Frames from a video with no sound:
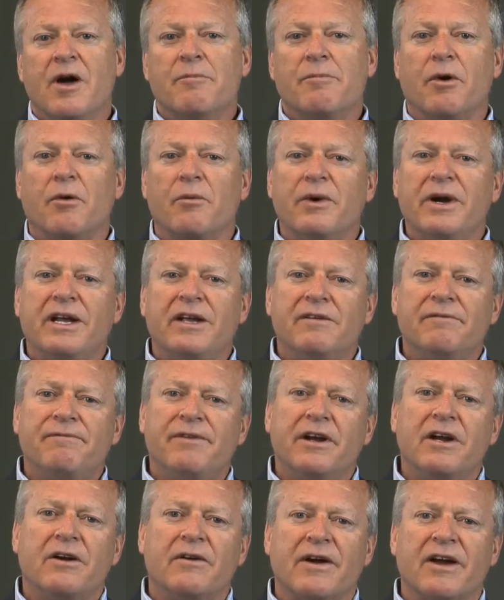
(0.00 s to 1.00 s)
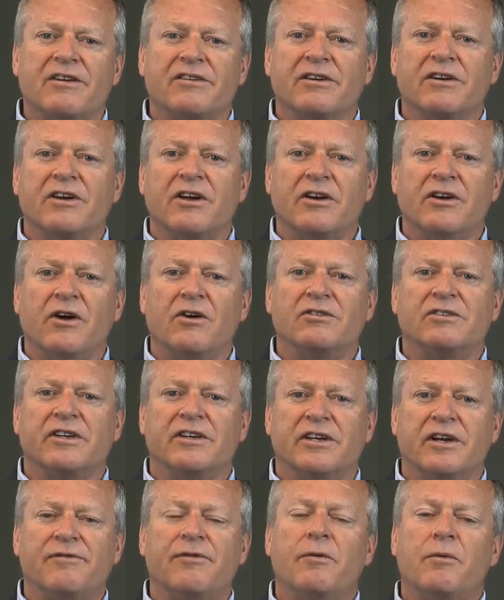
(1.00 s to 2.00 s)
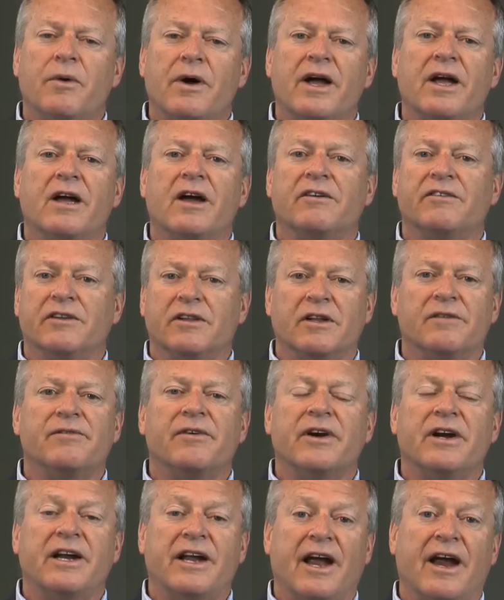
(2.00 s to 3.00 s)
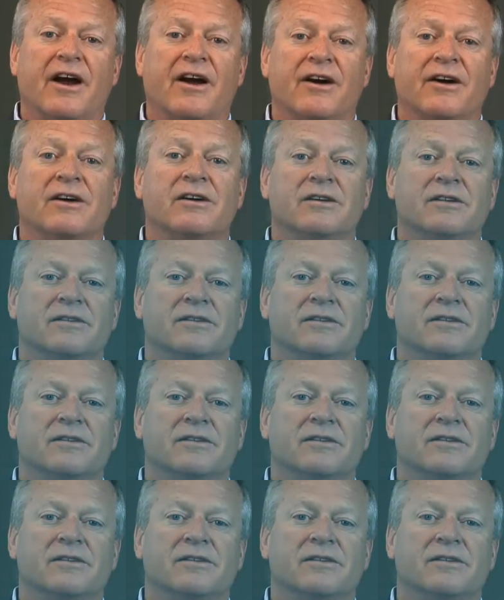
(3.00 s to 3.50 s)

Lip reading: But reconfiguration connotes a different way of delivering care.